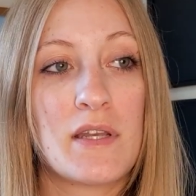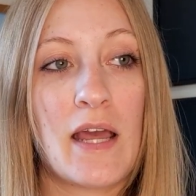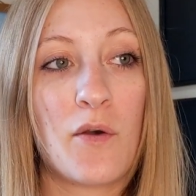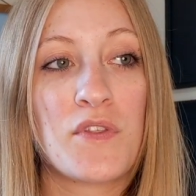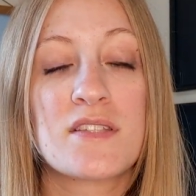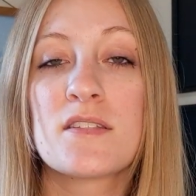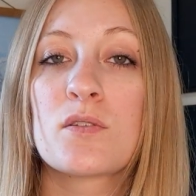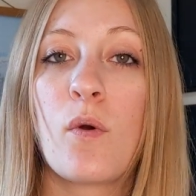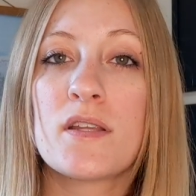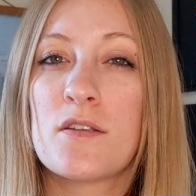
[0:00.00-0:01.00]
Now, this is
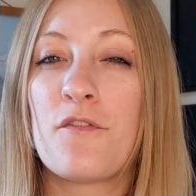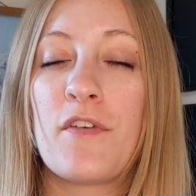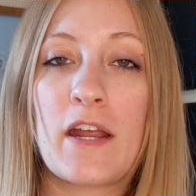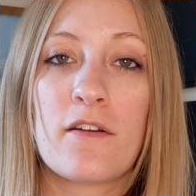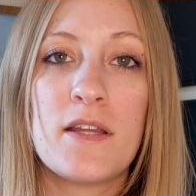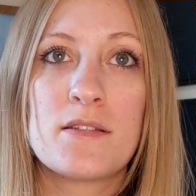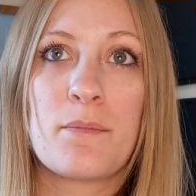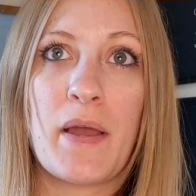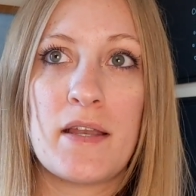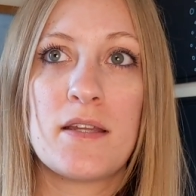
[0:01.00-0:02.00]
going to vary
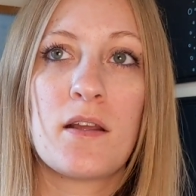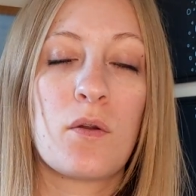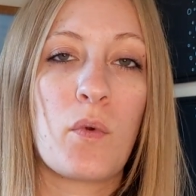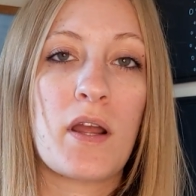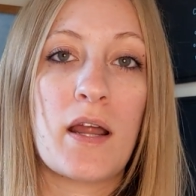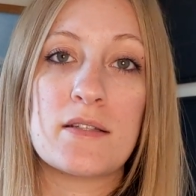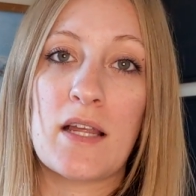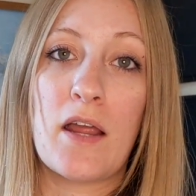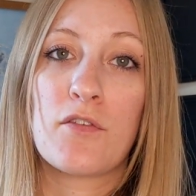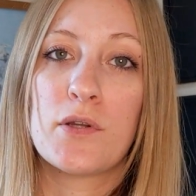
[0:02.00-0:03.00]
depending on what kind of
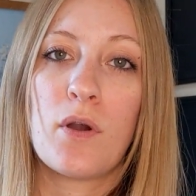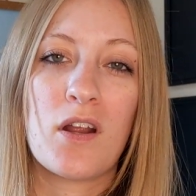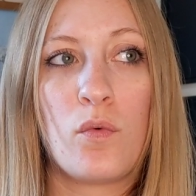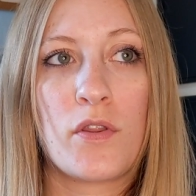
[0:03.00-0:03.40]
diver you are.